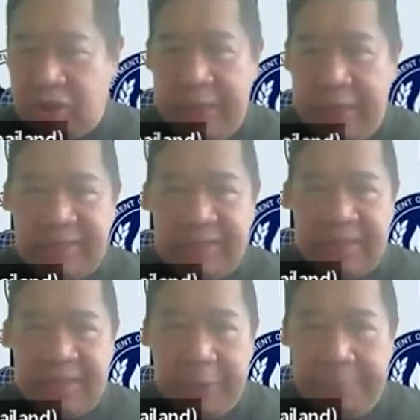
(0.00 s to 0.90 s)

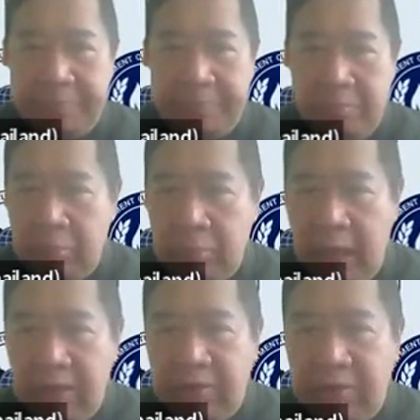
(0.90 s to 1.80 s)
example. And
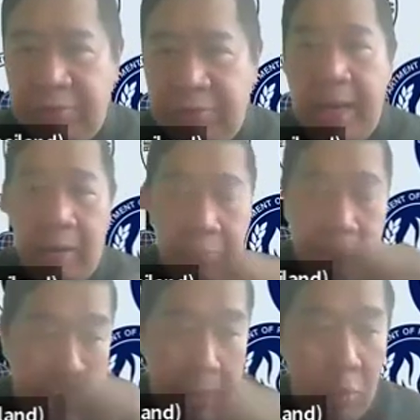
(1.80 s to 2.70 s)
right now,
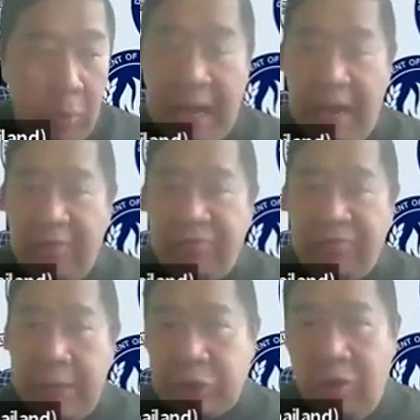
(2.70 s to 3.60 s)
we have the
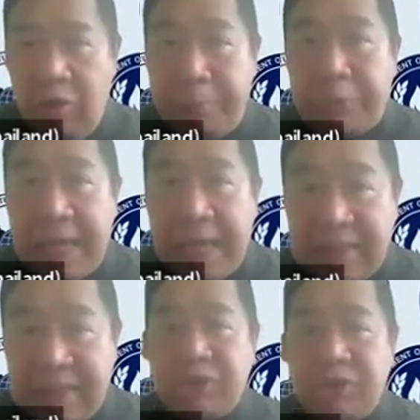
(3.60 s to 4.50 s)
issue of
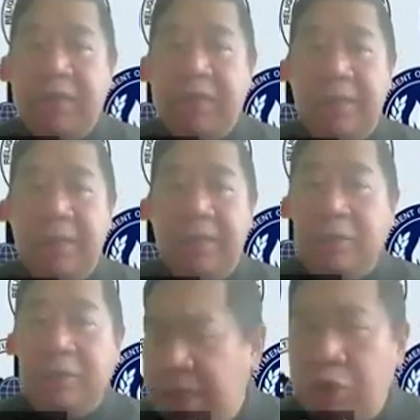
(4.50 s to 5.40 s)

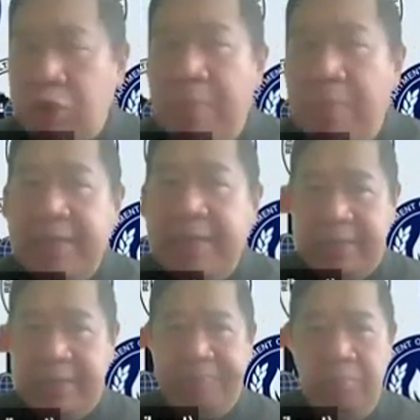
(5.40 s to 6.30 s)
transhumanism.
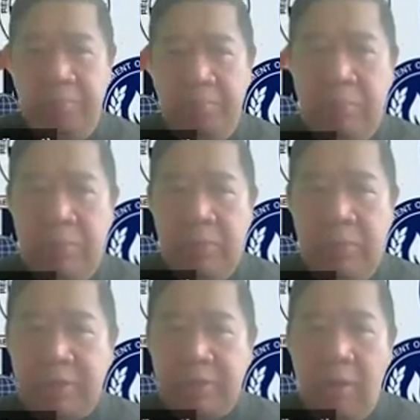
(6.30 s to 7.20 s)
So
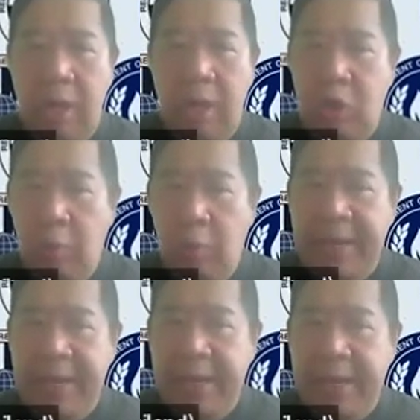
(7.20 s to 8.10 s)
human
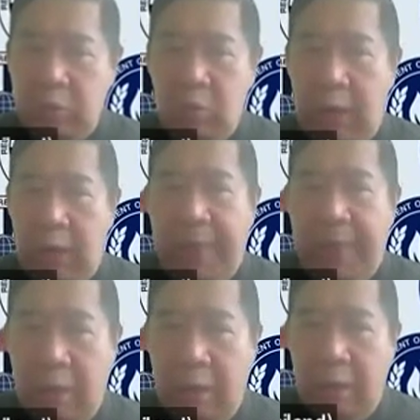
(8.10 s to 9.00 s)
beings were
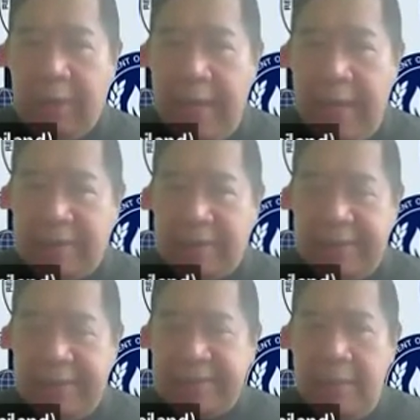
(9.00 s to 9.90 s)
biological
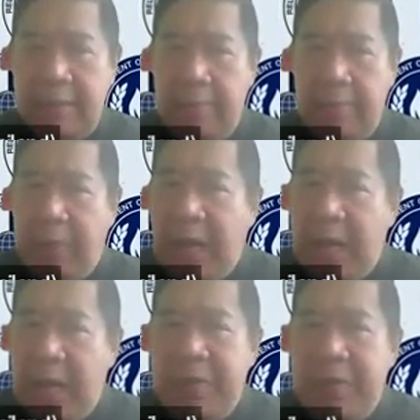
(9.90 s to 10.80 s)
entities, but
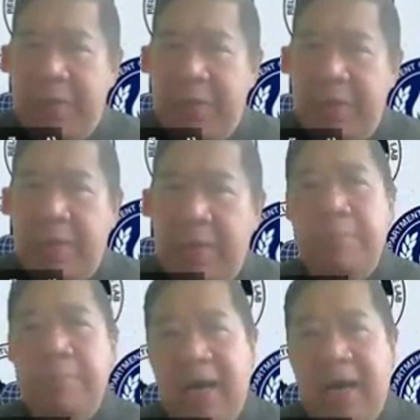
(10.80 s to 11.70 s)
maybe Elon
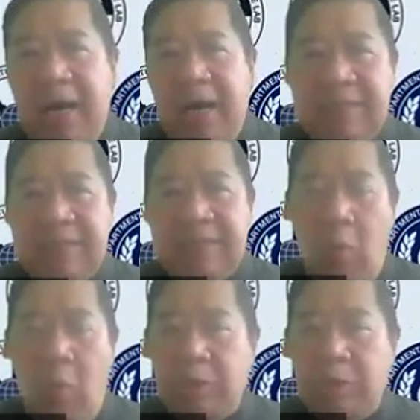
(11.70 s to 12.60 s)
Musk want
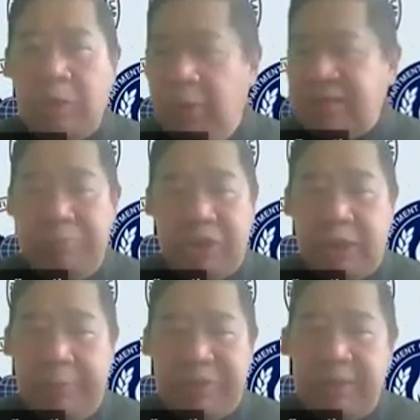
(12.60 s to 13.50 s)
to put some
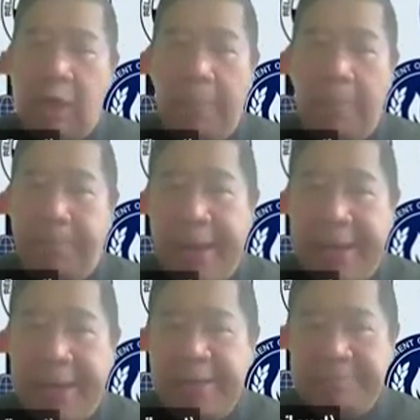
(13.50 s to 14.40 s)
chips in our
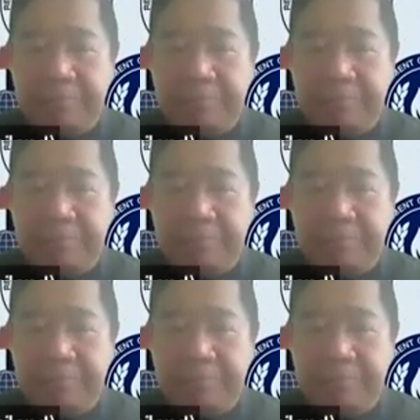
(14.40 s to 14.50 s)
brain